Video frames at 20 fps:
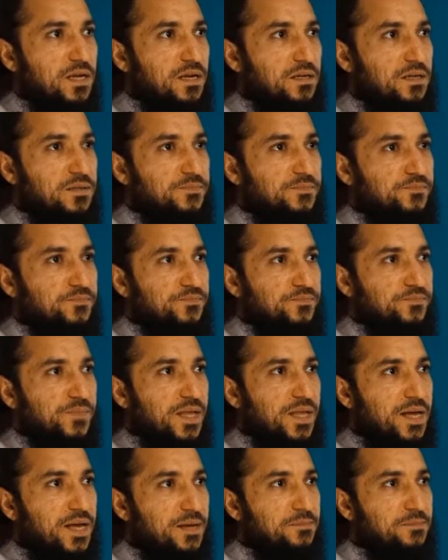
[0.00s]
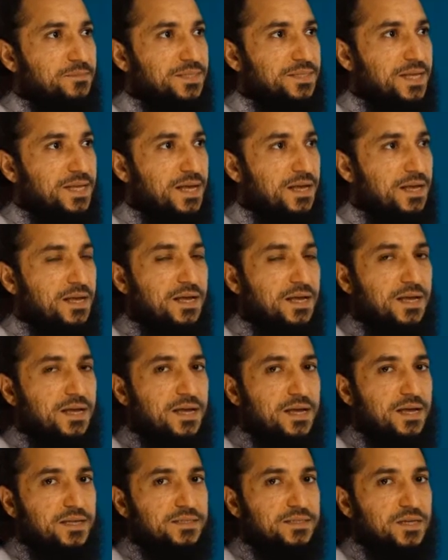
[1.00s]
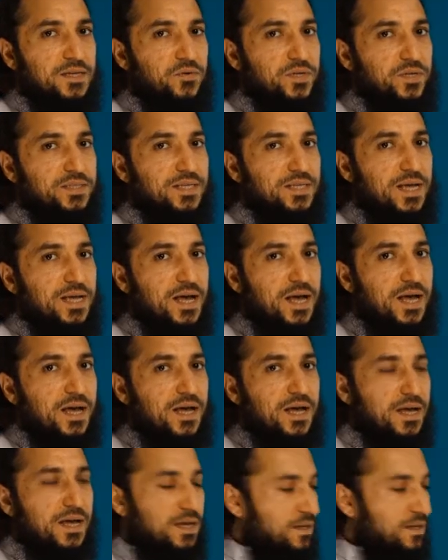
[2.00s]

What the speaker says: Hamzah, sound is A.